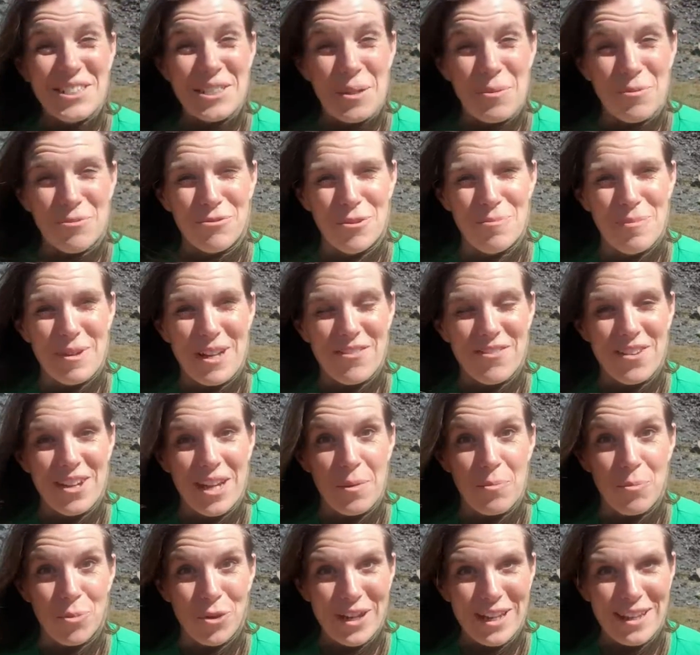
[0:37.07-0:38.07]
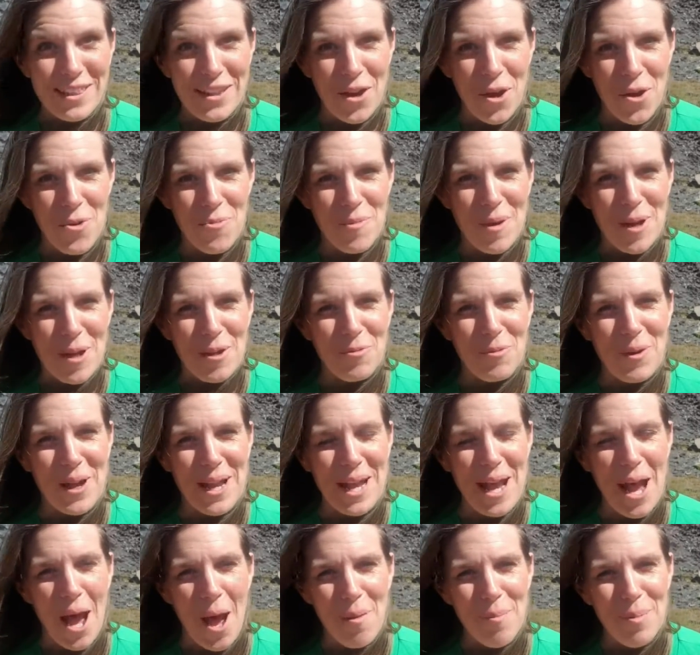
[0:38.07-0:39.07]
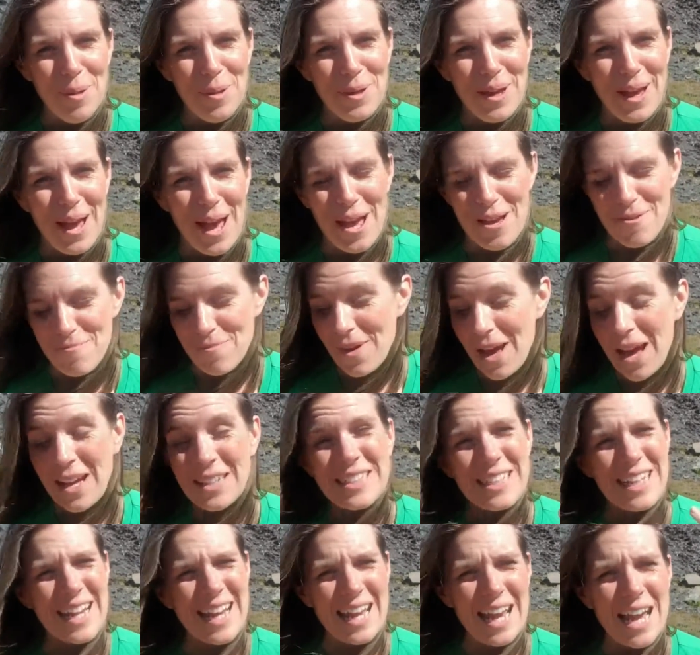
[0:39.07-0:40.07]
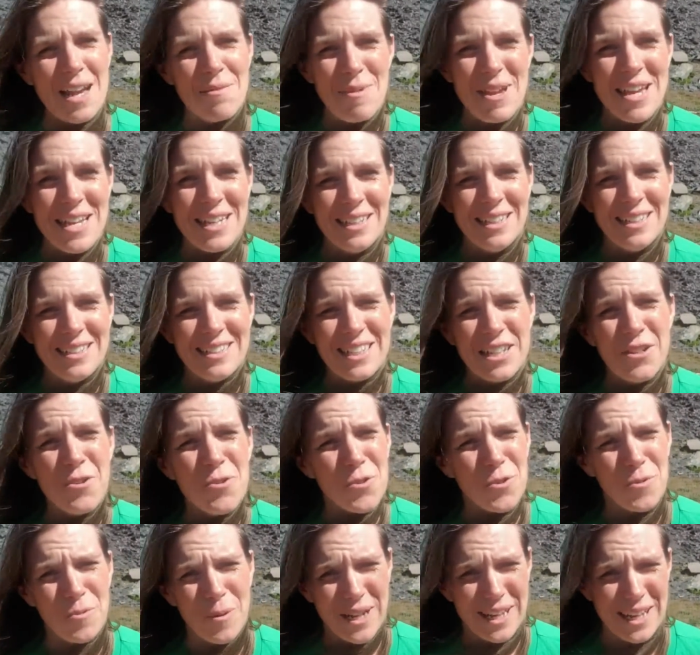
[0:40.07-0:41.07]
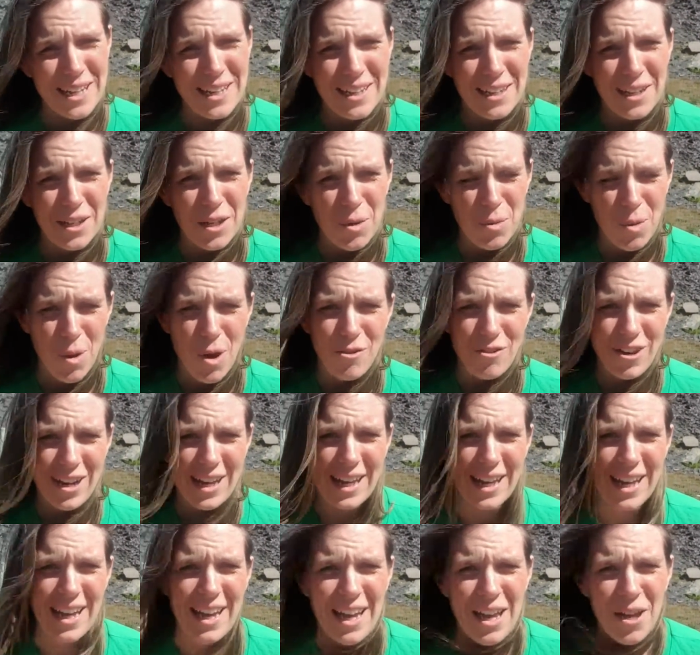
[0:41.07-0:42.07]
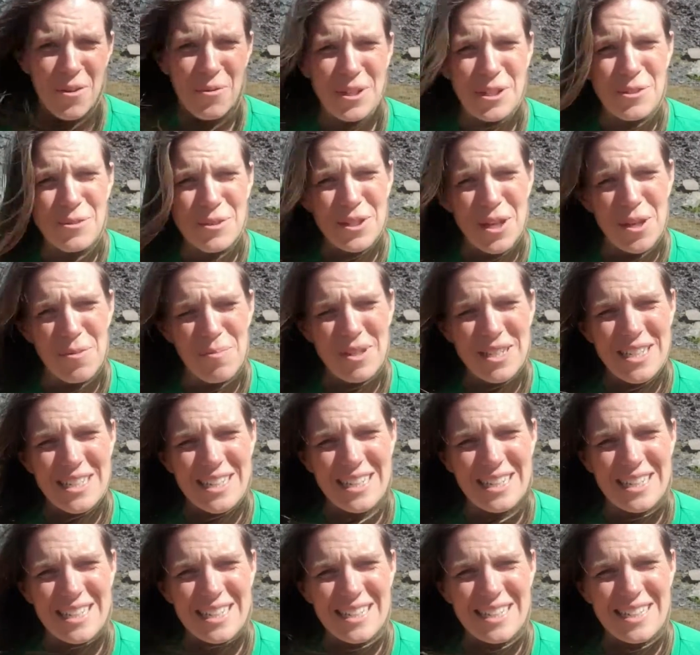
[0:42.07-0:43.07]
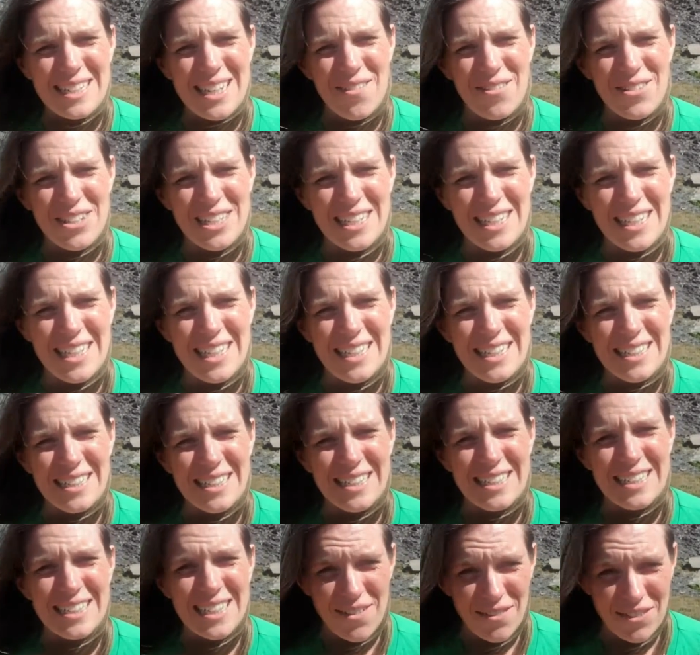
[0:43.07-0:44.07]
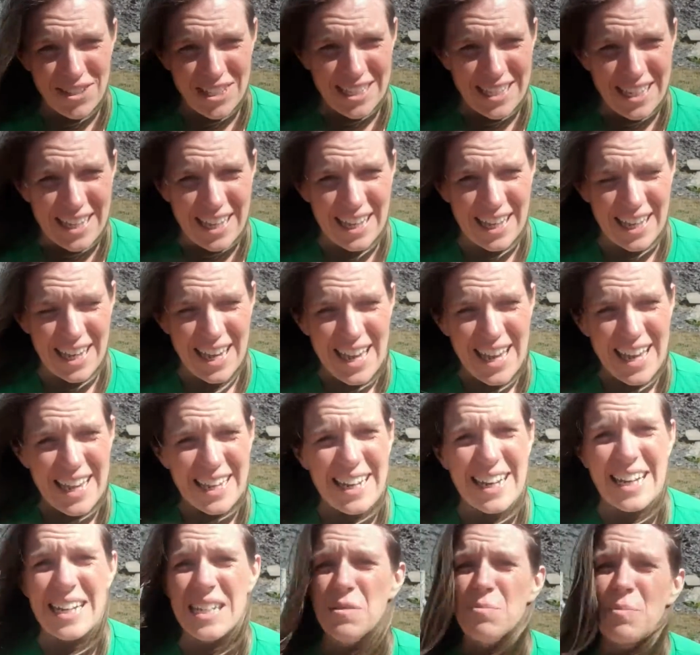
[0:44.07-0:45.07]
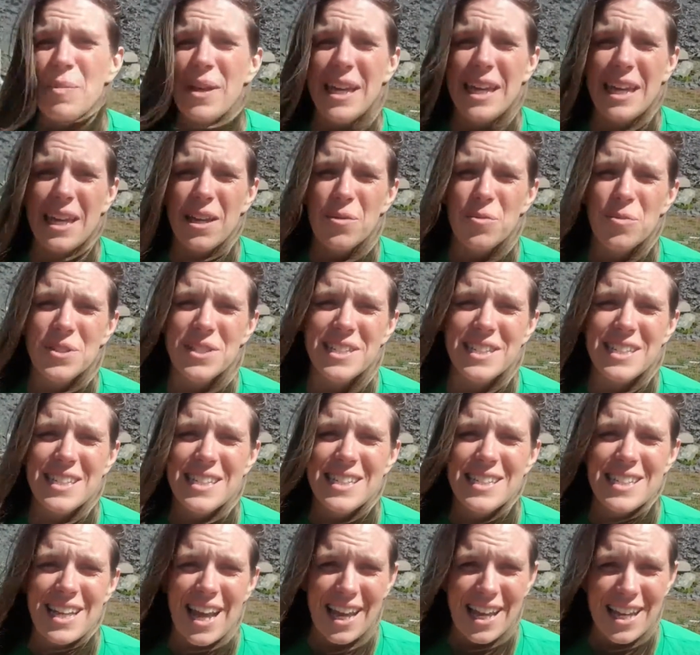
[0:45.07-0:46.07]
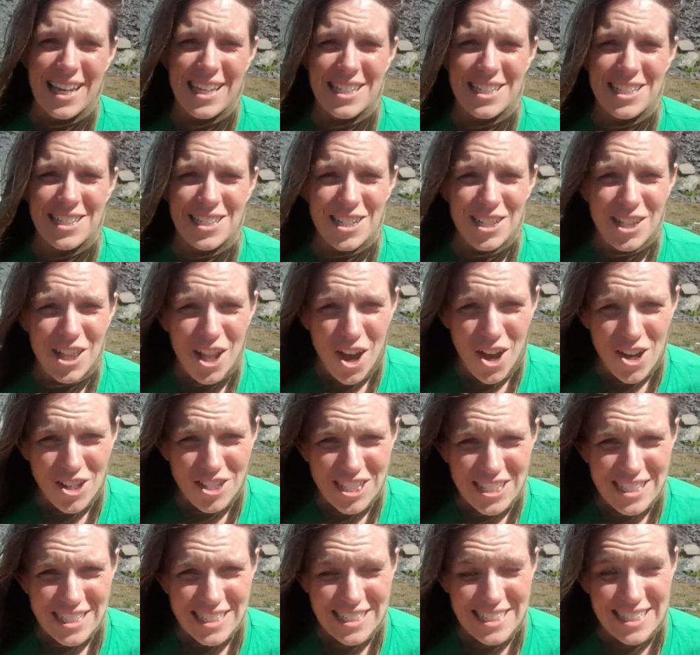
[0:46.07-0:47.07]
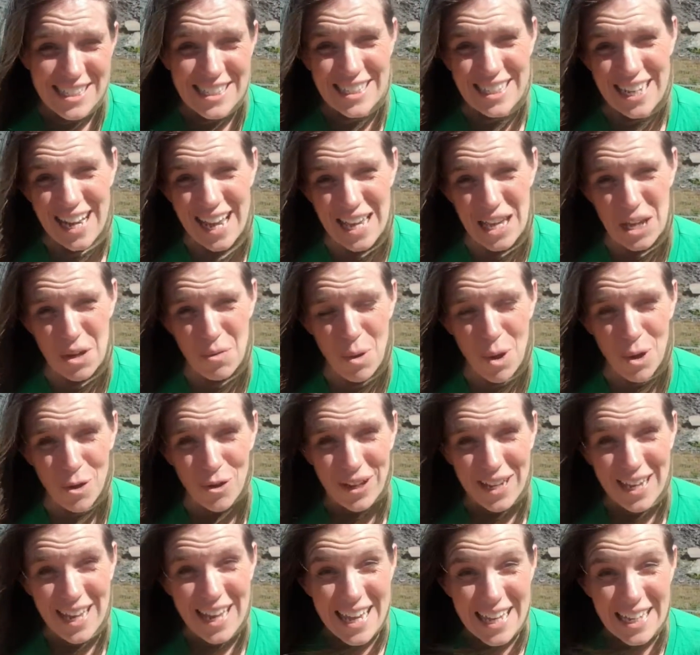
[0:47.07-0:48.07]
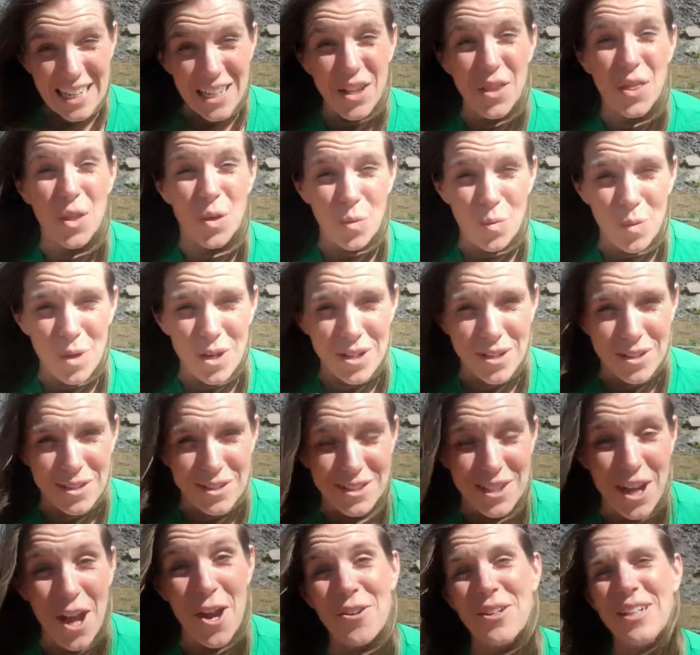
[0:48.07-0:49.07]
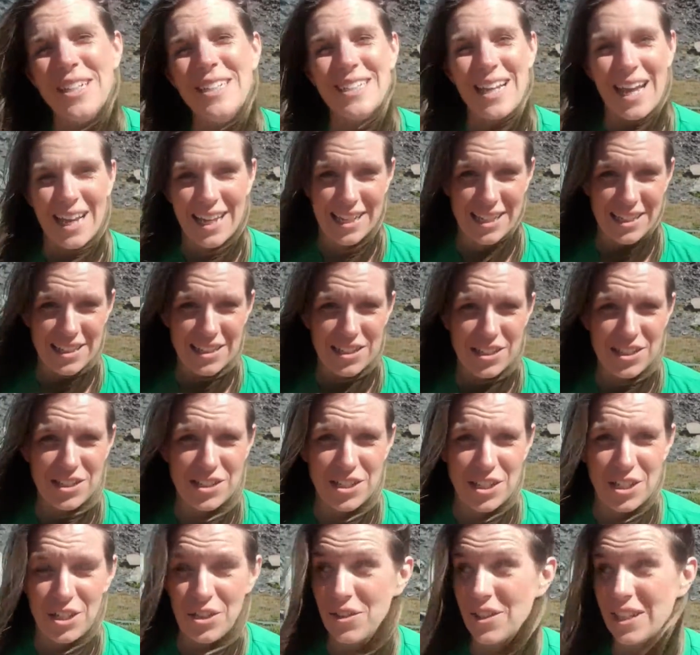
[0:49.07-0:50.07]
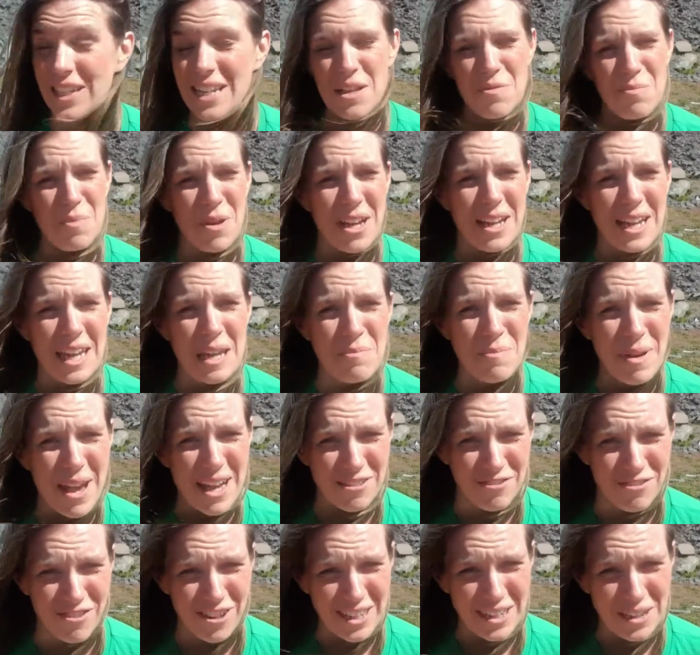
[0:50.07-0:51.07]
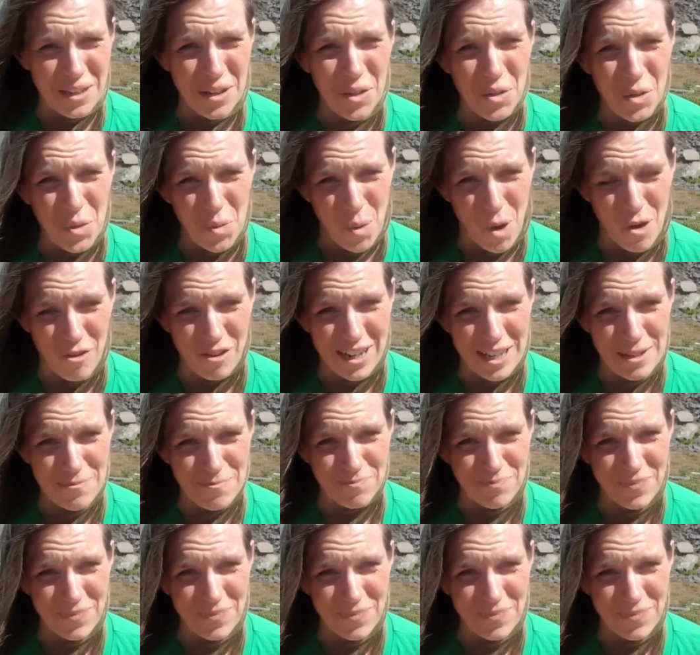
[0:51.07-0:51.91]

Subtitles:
stopped for a bit of a breather on my way up. Today I'm in the Norweg Quarry, which was opened in 1770 and at its peak was the second largest slate quarry in the world, only second to the nearby Yr Quarry.